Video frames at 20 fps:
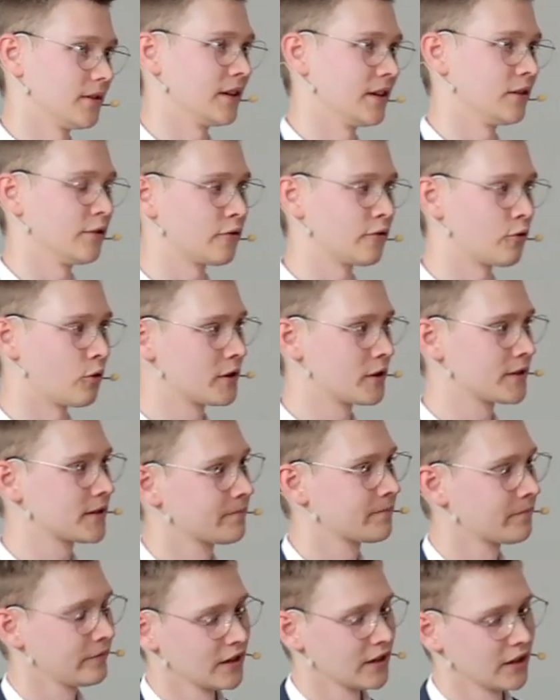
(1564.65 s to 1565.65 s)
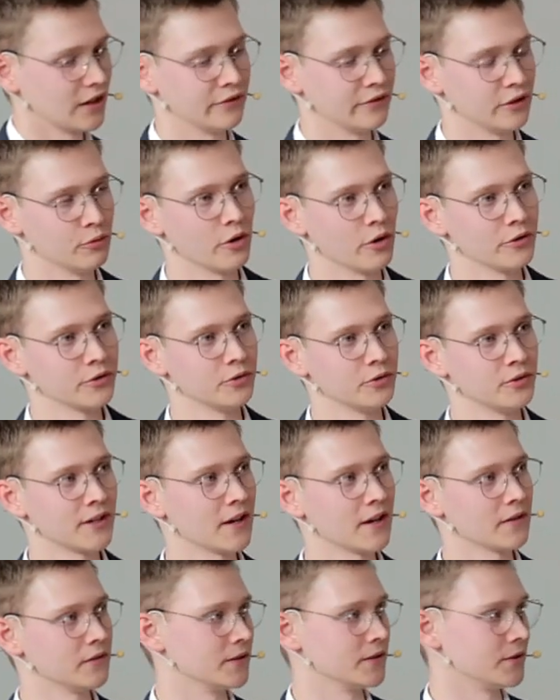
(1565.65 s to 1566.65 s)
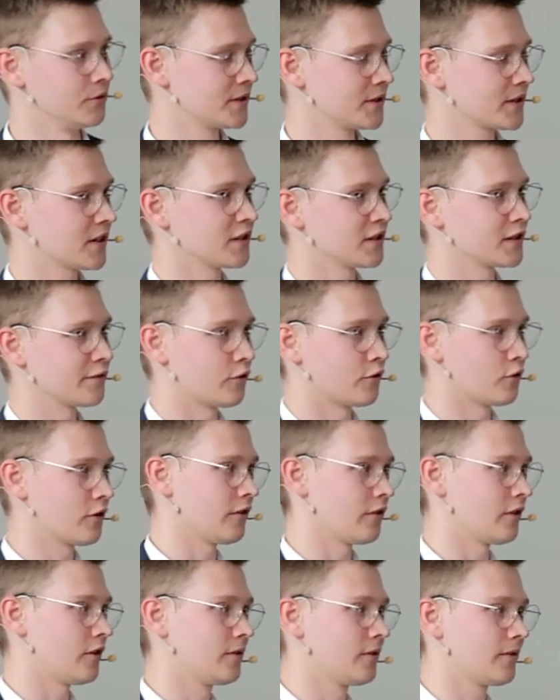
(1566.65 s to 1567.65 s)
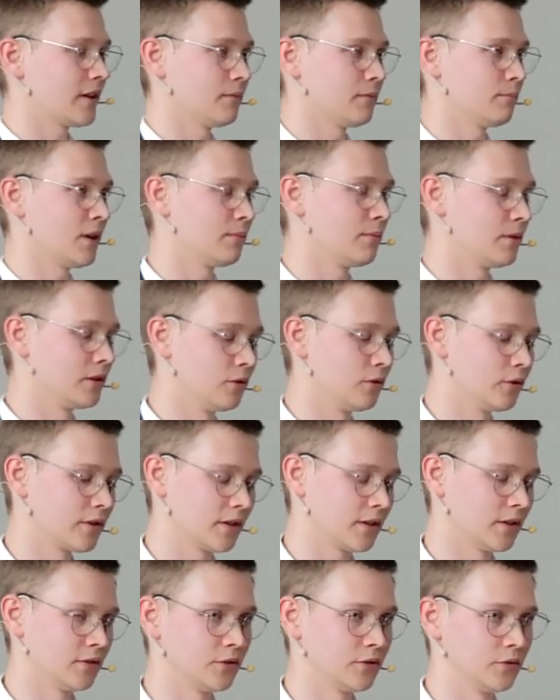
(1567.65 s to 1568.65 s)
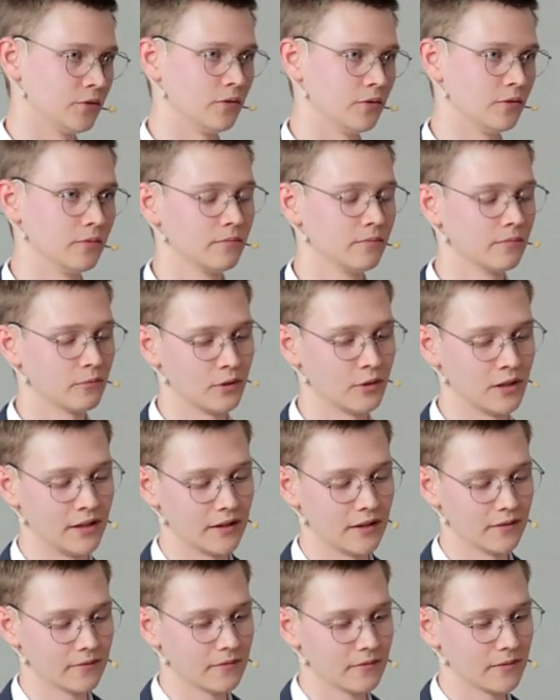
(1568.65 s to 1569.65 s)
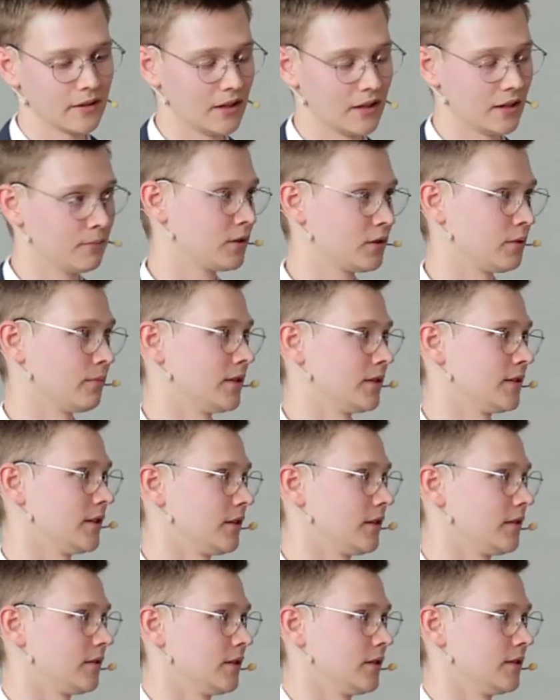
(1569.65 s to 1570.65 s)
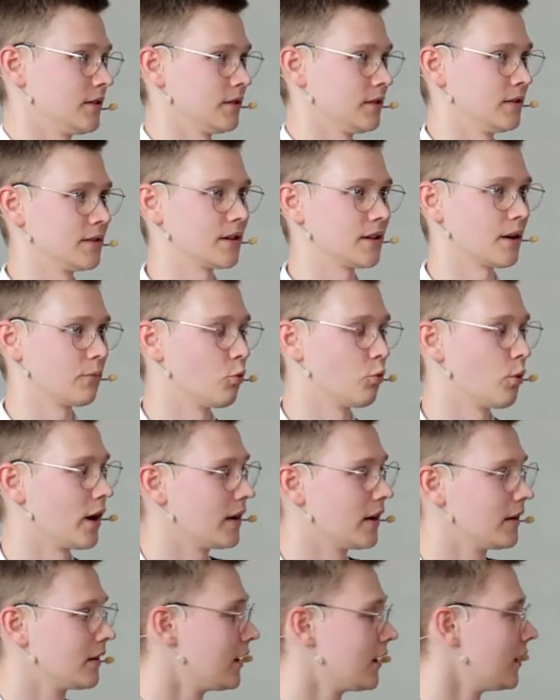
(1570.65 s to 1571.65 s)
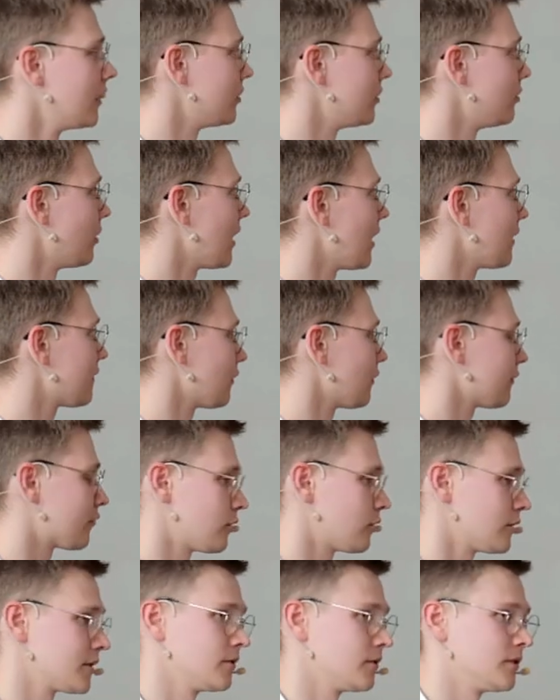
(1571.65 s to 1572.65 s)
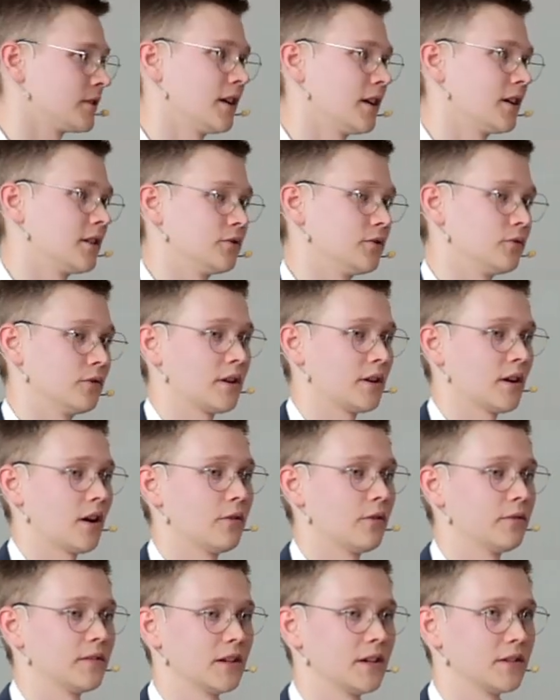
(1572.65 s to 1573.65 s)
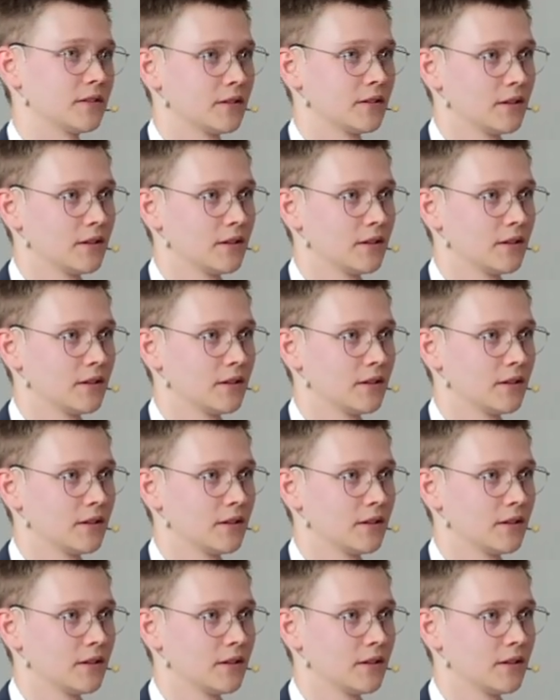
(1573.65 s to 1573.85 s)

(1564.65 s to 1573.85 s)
And of course, if you want to take this use case further and maybe look into really implementing it in some way, you have, of course, to take into account that